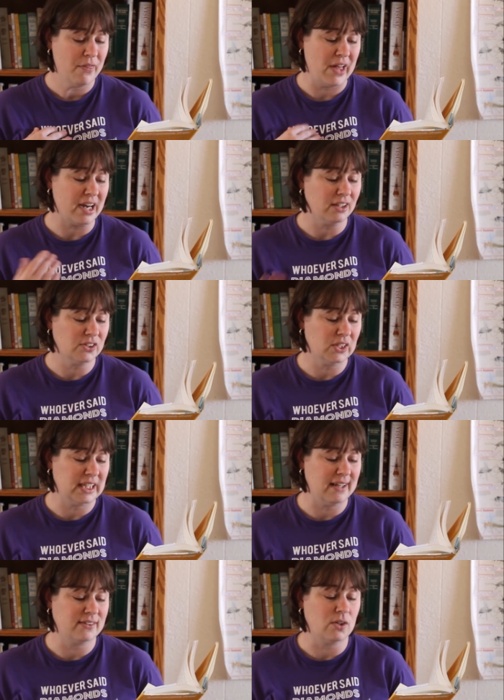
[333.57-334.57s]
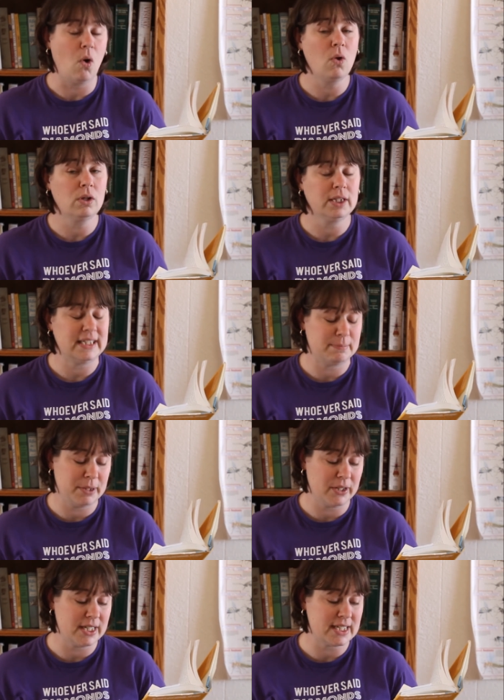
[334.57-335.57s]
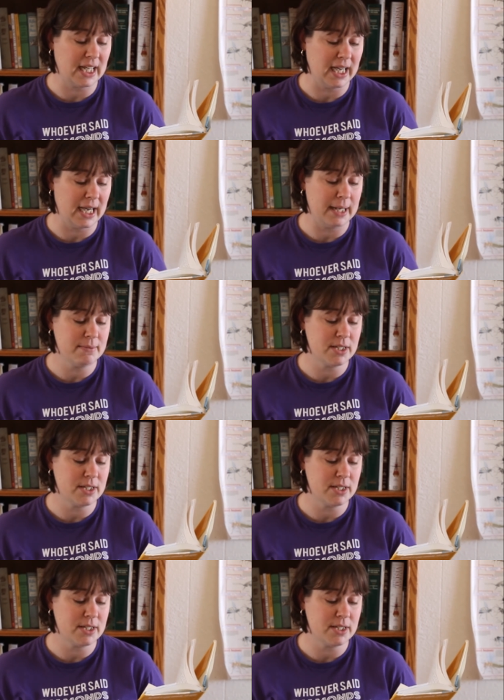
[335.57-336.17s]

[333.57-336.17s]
That also allows the Holy Spirit time